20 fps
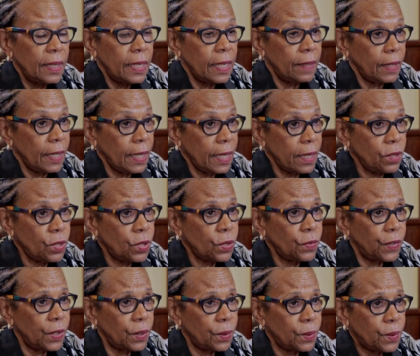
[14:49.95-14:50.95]
In the
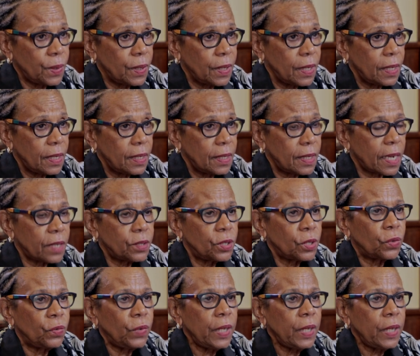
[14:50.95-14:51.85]
interview, Dr.